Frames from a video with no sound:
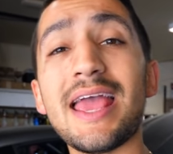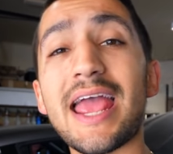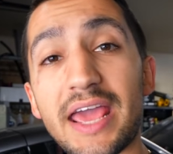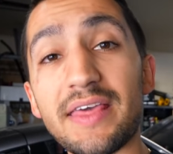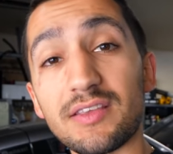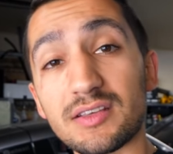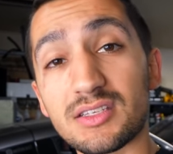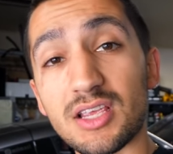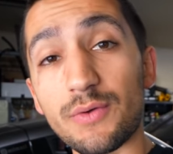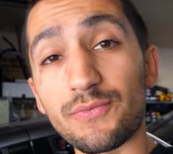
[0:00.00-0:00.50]

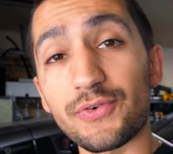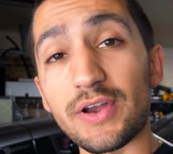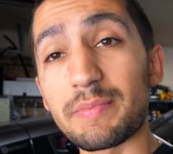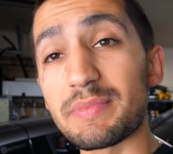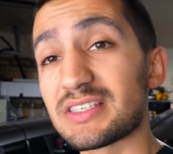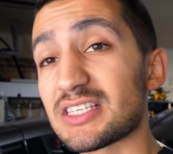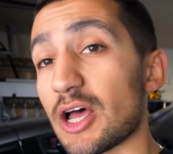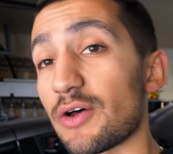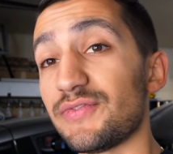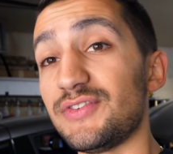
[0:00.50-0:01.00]
and the subframe
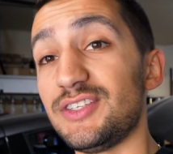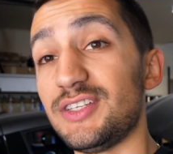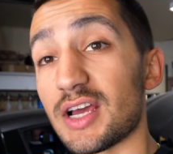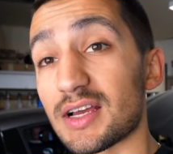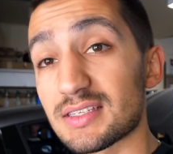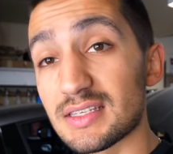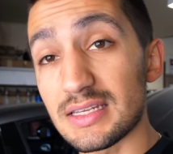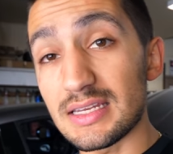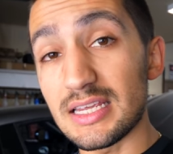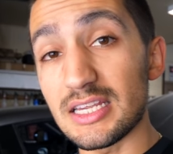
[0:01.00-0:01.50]
itself
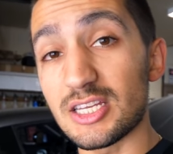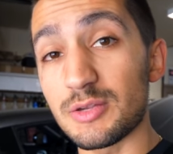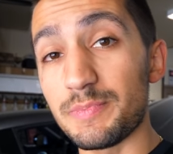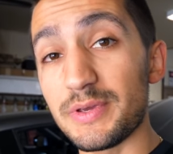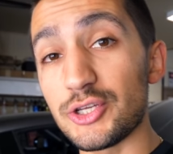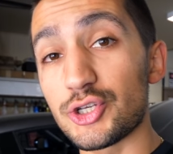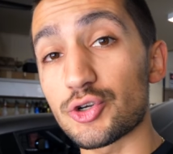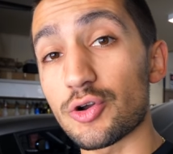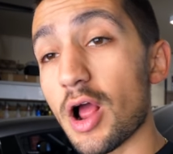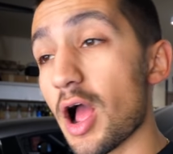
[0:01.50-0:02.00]
doesn't need to
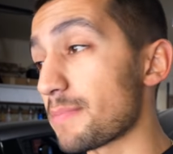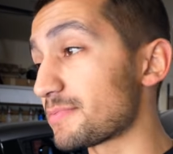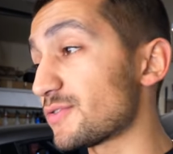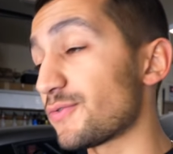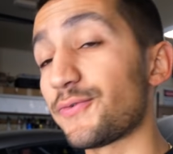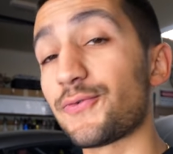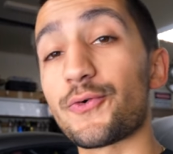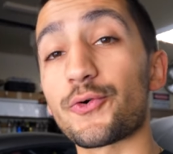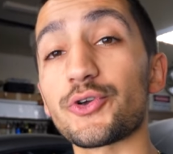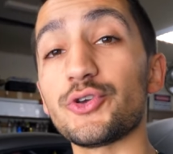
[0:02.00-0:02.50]
be dropped
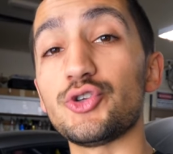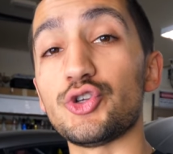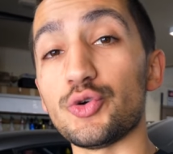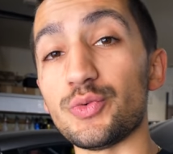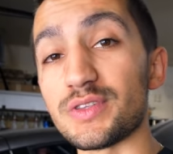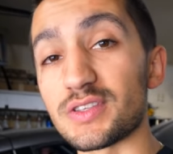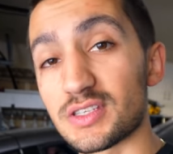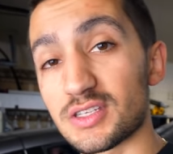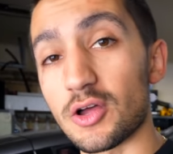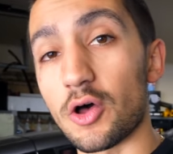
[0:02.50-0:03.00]
for you
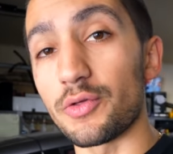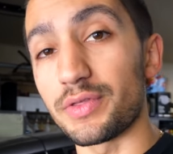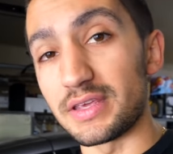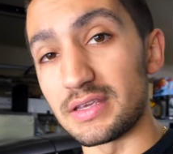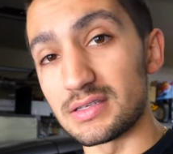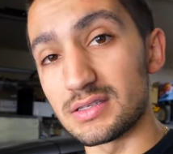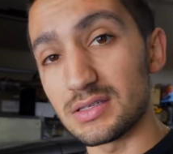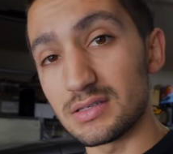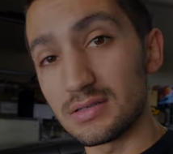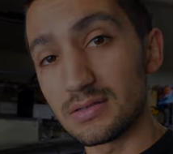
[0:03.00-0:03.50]
to install
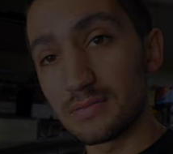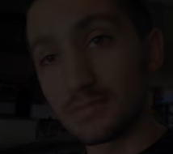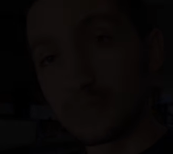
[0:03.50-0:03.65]
these.